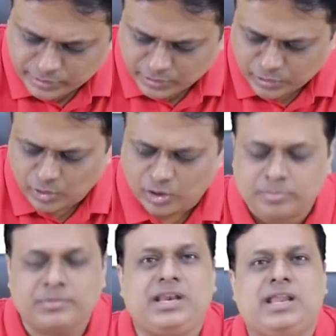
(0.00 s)

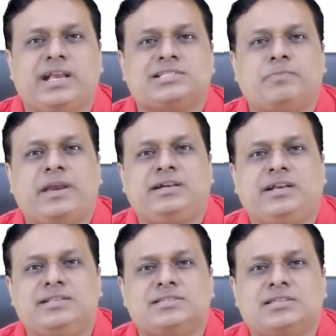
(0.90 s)
normal
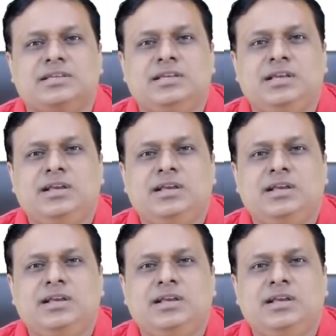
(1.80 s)
expectancy.